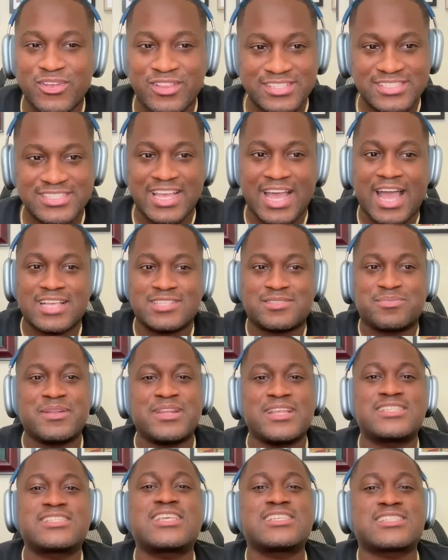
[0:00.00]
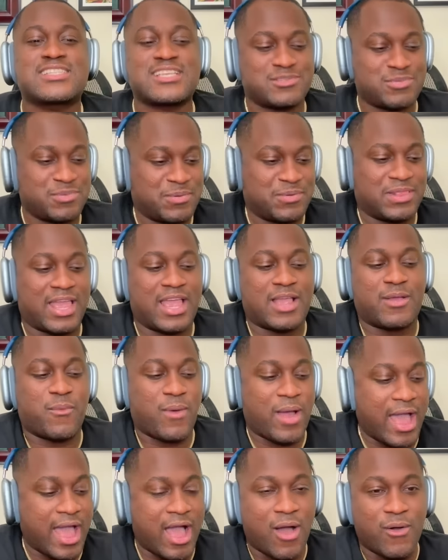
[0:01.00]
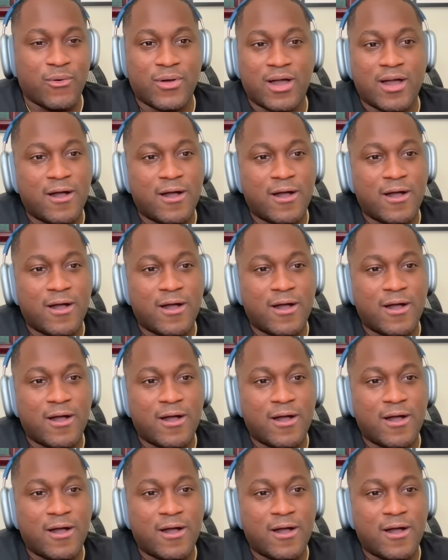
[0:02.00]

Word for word: this guy's meniscus because we were like, wow,